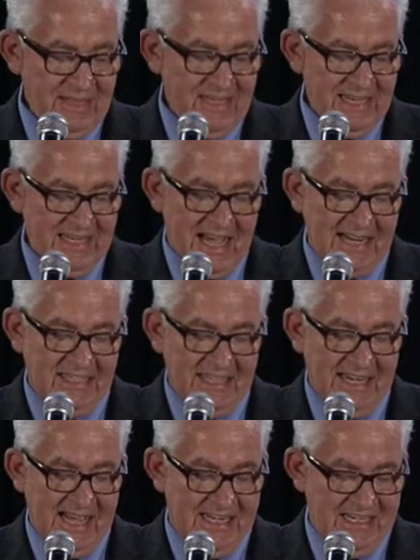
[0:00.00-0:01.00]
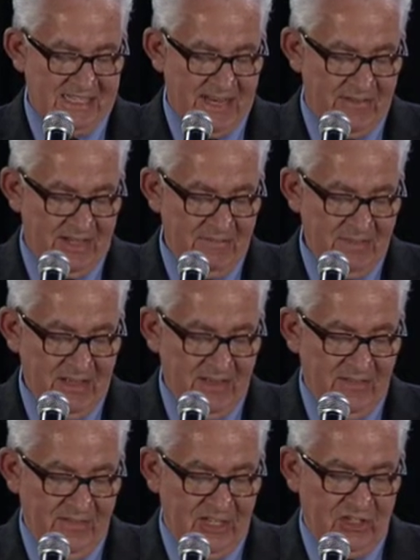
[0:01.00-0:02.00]
In 1987,
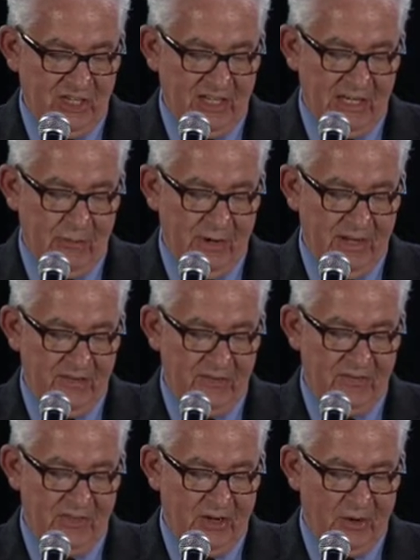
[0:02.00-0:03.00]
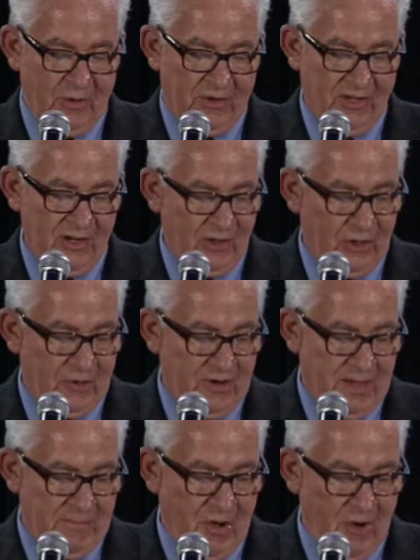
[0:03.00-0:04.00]
the chilly winds of the north lured
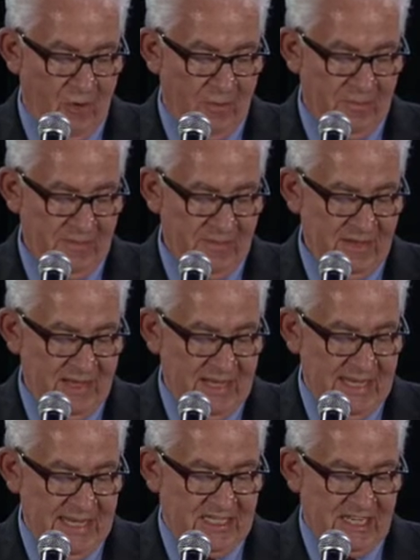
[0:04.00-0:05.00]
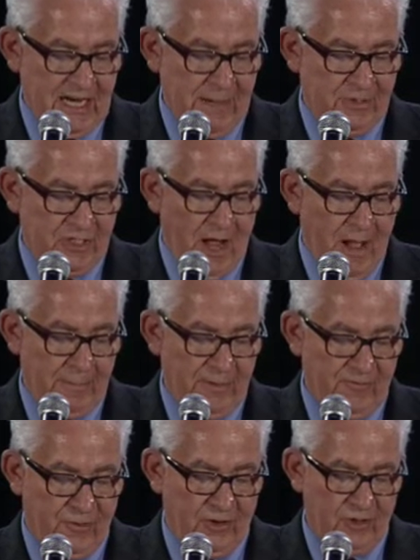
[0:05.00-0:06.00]
him home. He set up shop in
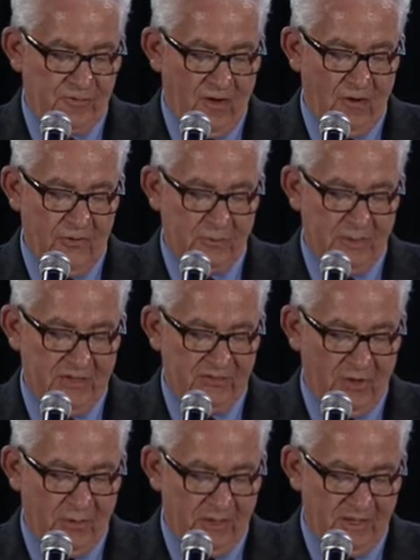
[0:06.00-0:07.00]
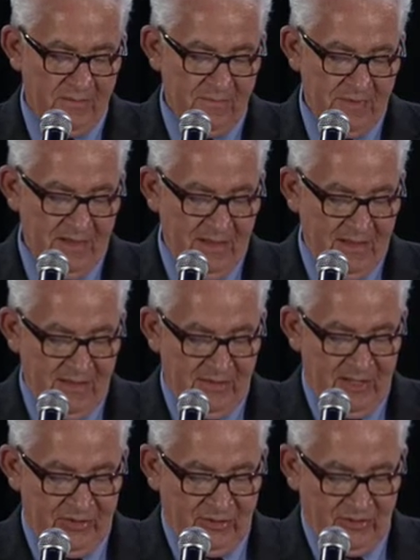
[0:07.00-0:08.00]
Fergus Falls, Minnesota.
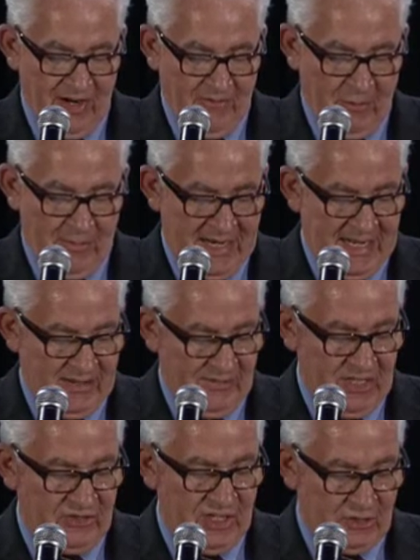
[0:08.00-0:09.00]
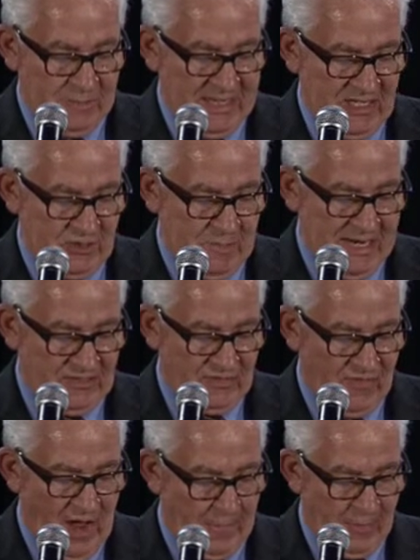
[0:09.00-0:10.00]
This has been his base
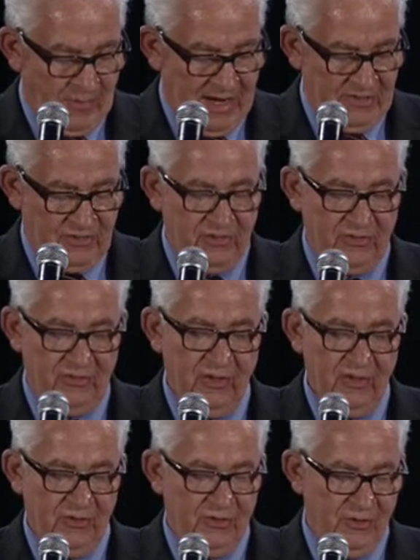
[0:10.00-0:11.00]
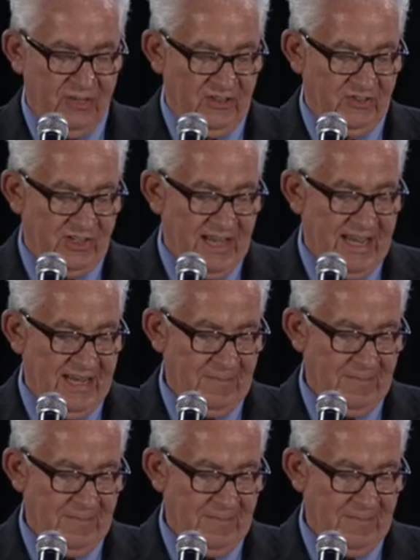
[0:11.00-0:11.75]
of operations to this day.